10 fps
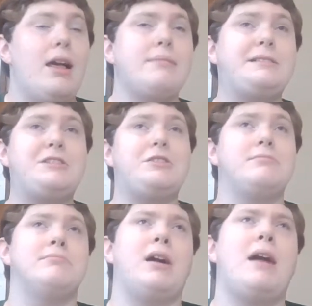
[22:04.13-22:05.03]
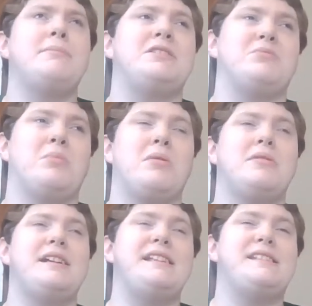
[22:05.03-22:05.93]
I'm sure Mom is
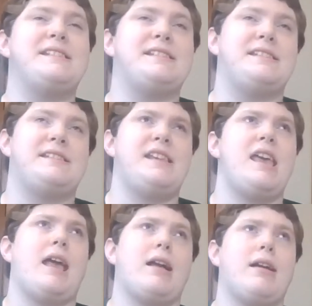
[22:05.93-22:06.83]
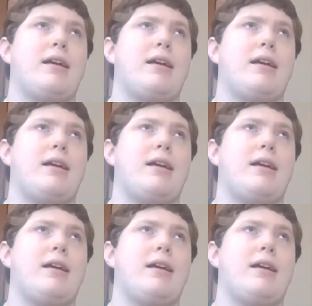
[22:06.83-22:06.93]
worried sick.